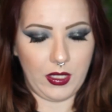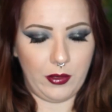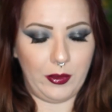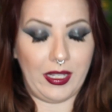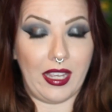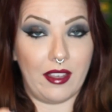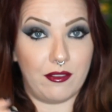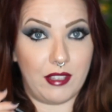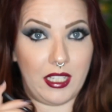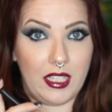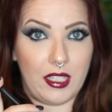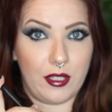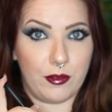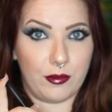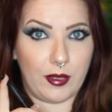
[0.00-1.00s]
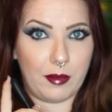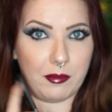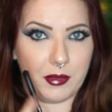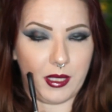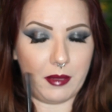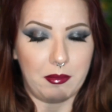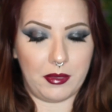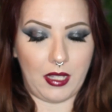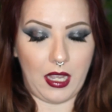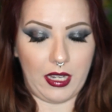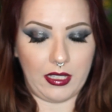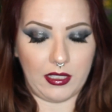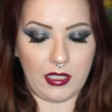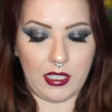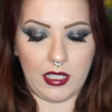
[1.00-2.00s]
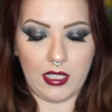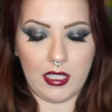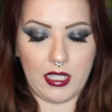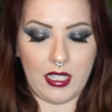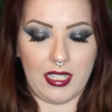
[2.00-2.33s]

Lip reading: We have the Rip Lip Liner